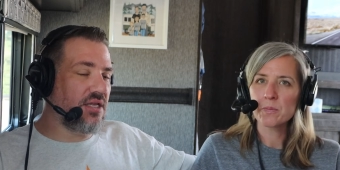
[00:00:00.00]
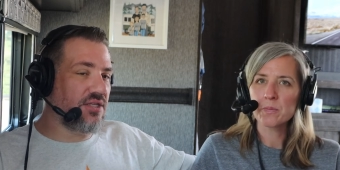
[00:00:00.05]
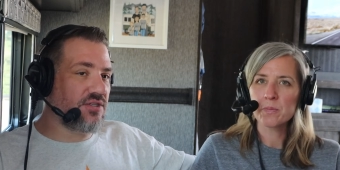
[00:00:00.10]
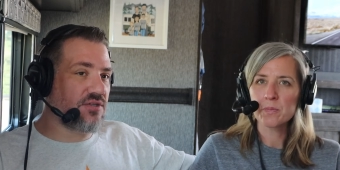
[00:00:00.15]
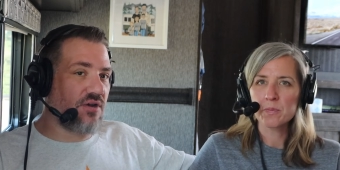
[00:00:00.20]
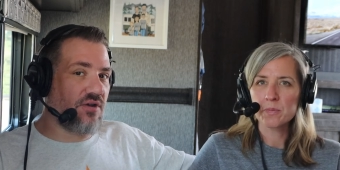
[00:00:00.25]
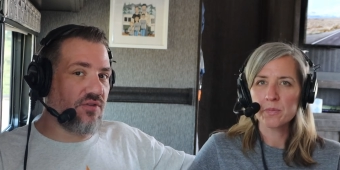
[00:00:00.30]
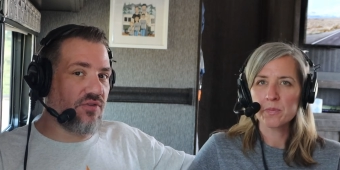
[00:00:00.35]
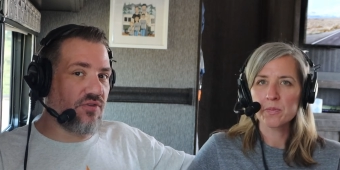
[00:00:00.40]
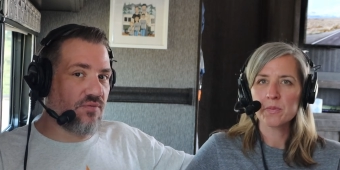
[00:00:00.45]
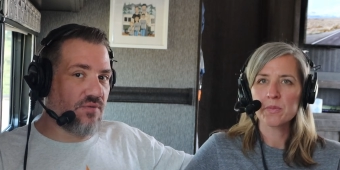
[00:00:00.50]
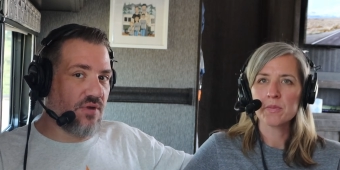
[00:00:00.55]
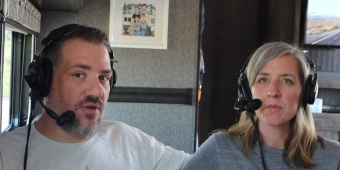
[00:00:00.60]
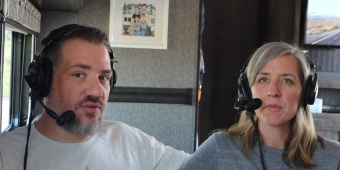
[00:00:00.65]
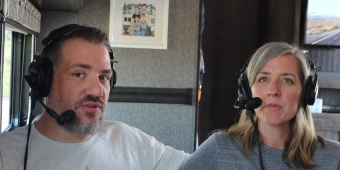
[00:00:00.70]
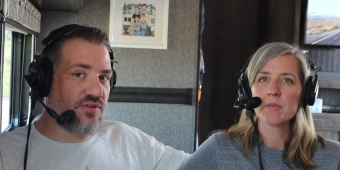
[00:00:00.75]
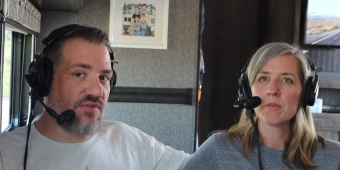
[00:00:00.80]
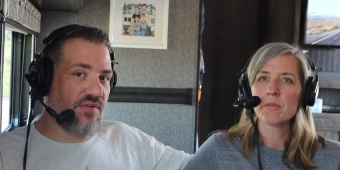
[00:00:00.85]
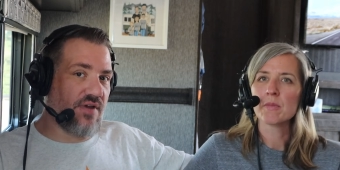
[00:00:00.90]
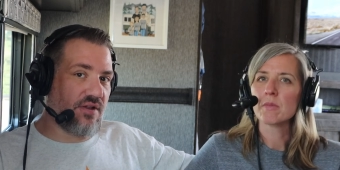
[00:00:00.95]
Speaker 1: it's called the
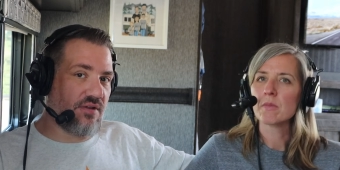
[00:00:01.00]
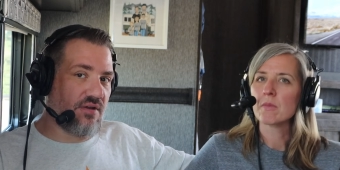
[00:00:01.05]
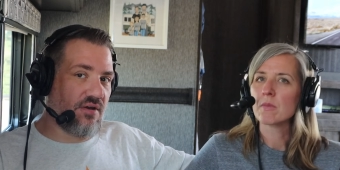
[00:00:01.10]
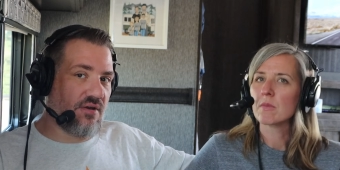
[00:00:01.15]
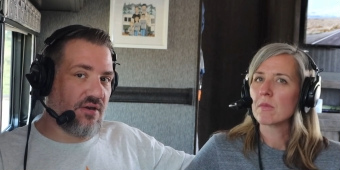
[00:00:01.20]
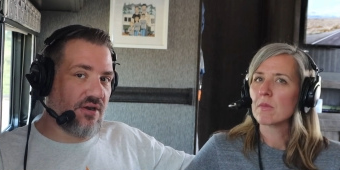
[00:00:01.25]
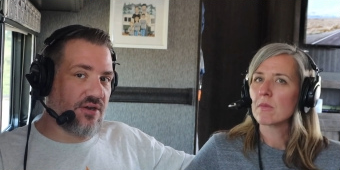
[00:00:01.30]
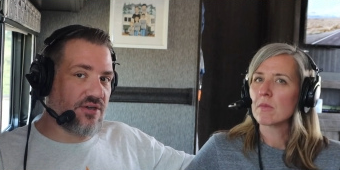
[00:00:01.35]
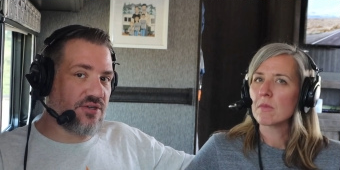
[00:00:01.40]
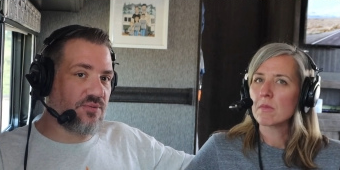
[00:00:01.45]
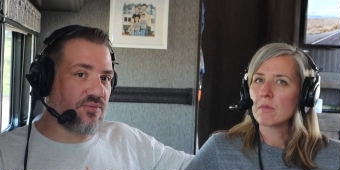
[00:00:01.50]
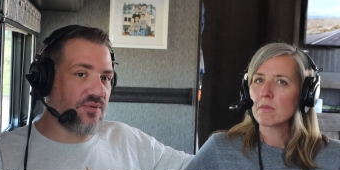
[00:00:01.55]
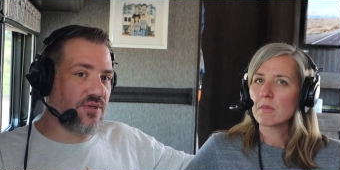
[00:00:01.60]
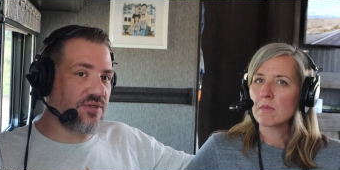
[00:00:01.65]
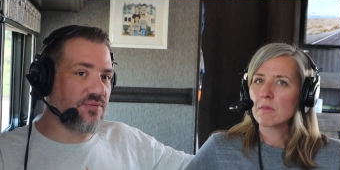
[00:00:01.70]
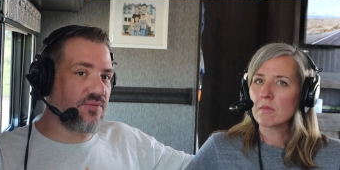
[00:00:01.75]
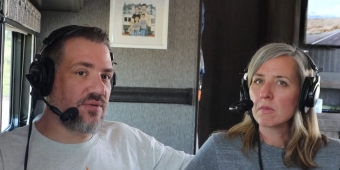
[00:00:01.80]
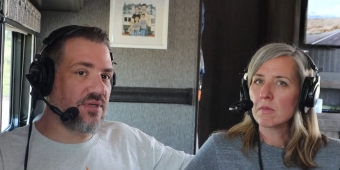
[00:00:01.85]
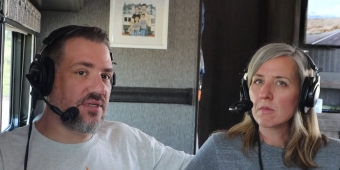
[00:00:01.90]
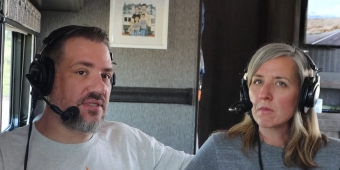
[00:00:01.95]
Roosevelt Arch,
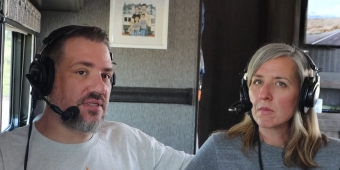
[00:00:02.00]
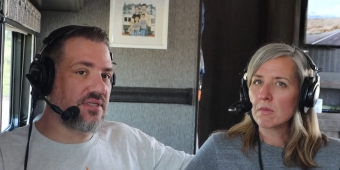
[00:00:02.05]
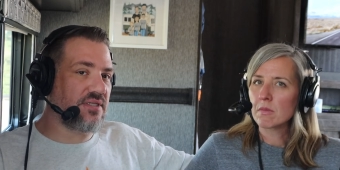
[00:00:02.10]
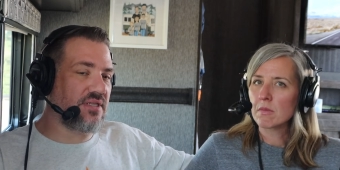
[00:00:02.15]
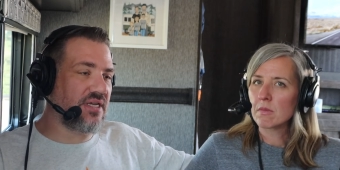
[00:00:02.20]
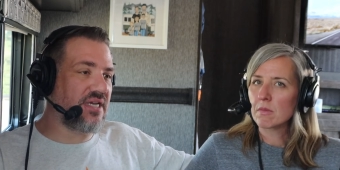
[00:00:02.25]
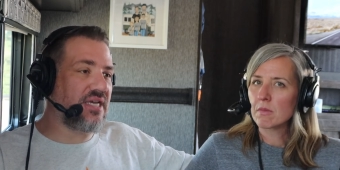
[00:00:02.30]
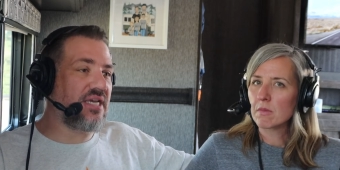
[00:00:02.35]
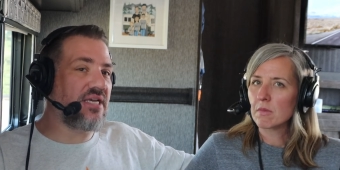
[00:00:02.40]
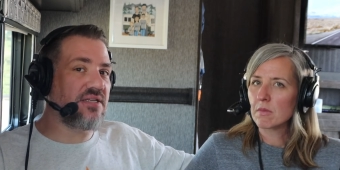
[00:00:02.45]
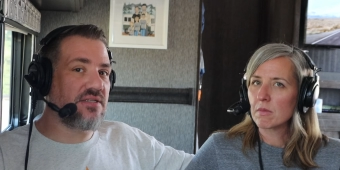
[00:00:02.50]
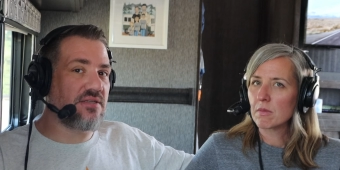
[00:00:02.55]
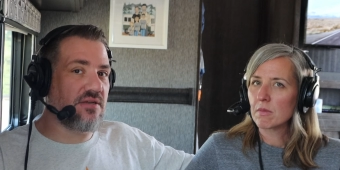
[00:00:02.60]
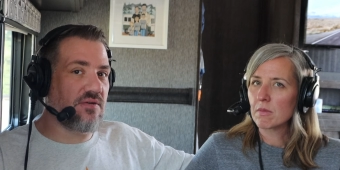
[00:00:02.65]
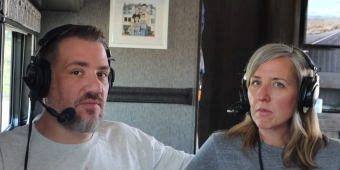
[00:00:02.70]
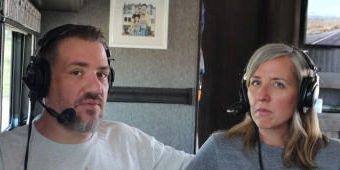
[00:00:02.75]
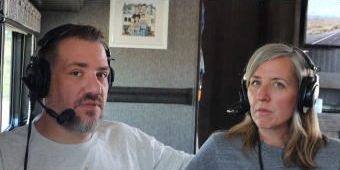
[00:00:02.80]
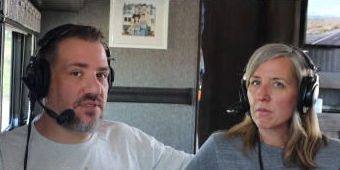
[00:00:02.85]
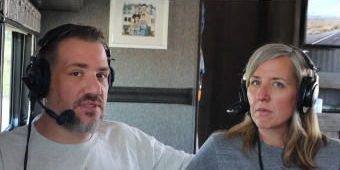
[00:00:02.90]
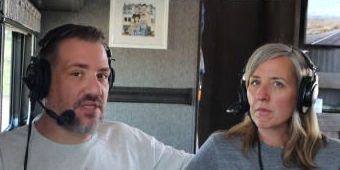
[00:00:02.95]
which was the
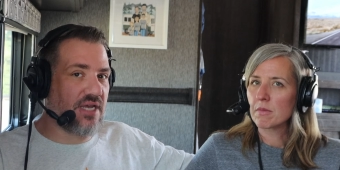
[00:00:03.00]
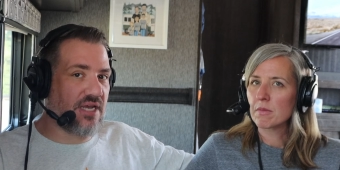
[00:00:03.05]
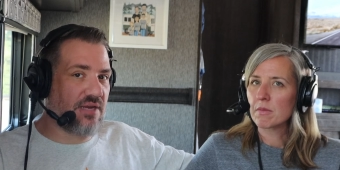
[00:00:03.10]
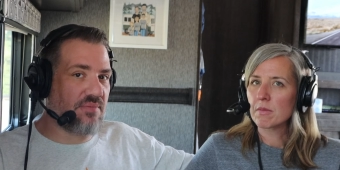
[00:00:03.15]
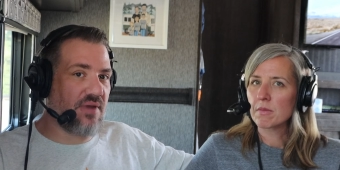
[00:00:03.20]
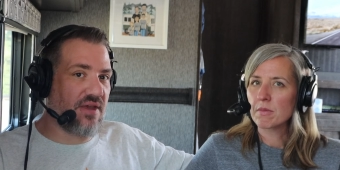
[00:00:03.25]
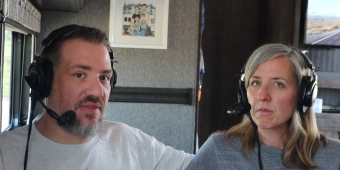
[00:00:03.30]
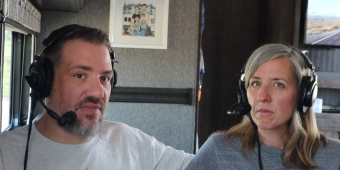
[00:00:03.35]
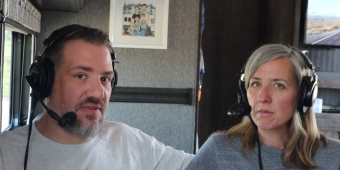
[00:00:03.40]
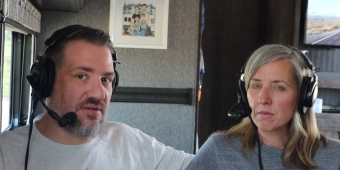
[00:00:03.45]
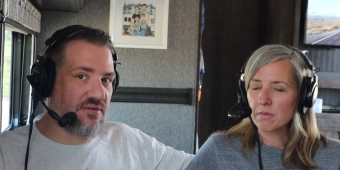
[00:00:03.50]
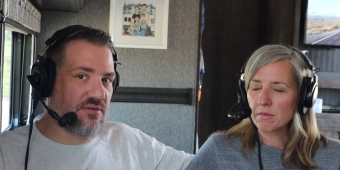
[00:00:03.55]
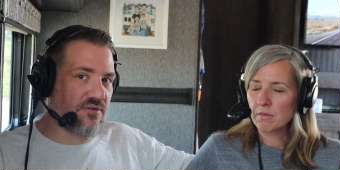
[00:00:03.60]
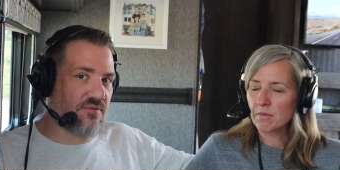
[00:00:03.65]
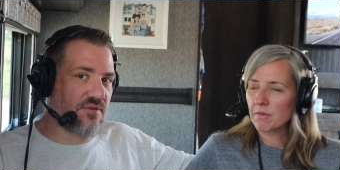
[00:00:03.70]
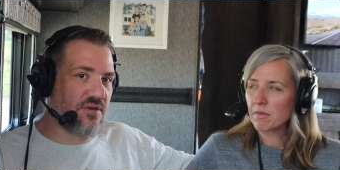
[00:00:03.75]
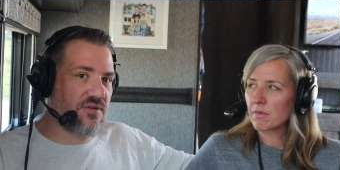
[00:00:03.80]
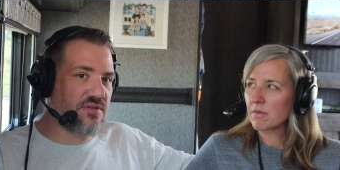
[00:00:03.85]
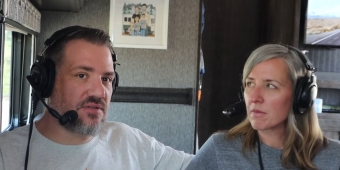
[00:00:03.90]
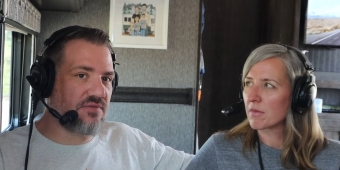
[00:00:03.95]
keystone was laid by
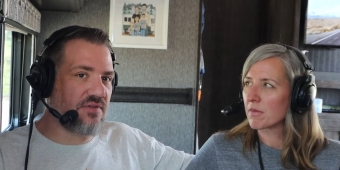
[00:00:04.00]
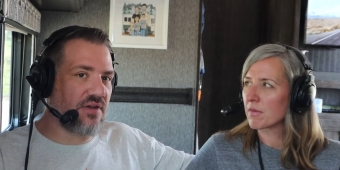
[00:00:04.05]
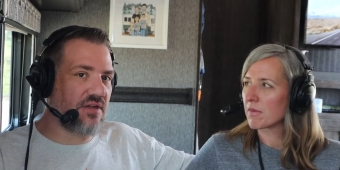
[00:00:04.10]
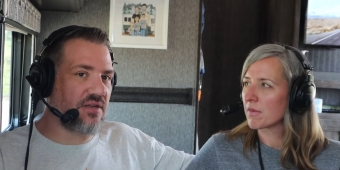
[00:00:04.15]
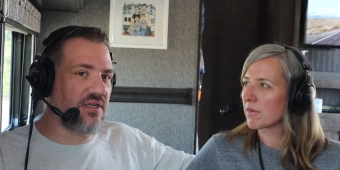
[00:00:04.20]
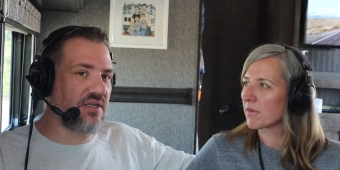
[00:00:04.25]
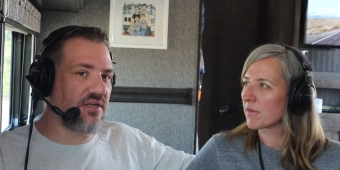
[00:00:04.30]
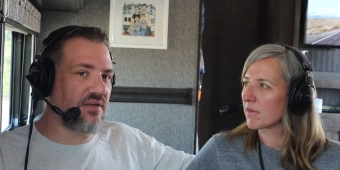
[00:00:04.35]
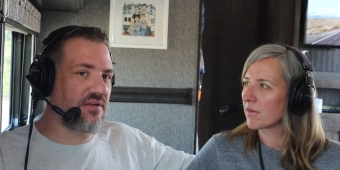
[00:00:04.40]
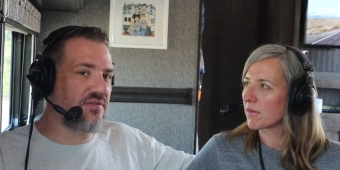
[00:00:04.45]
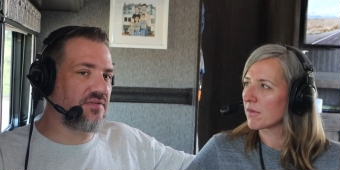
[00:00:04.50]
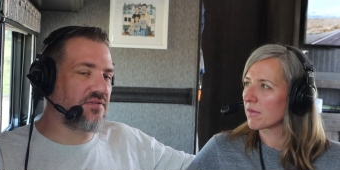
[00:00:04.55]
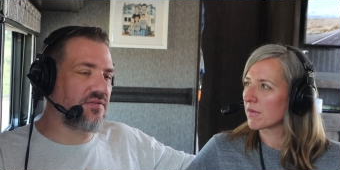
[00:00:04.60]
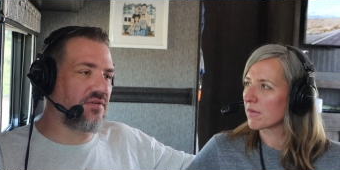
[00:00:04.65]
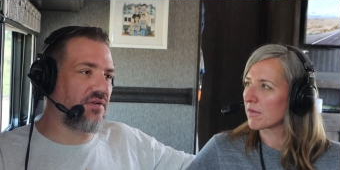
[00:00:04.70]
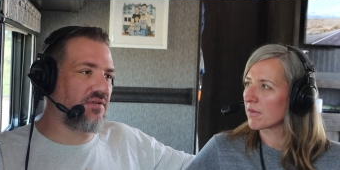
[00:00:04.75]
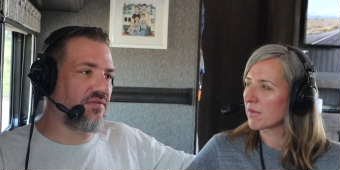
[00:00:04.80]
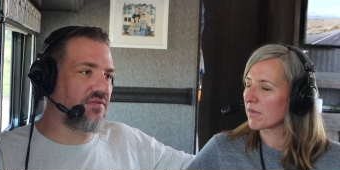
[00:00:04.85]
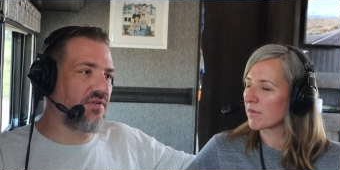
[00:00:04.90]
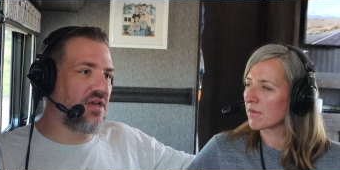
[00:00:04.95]
Theodore Roosevelt, and it's
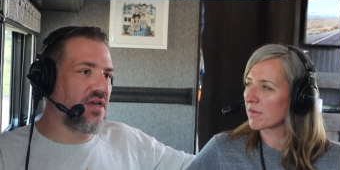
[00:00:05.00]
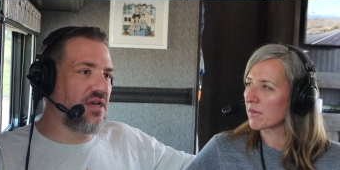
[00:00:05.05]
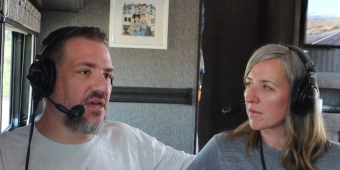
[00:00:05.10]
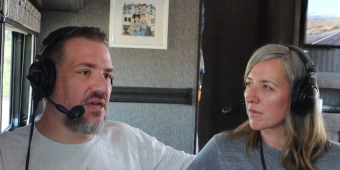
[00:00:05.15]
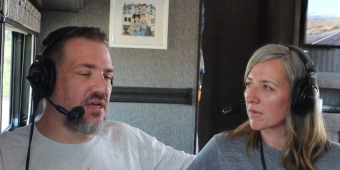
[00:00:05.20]
sort of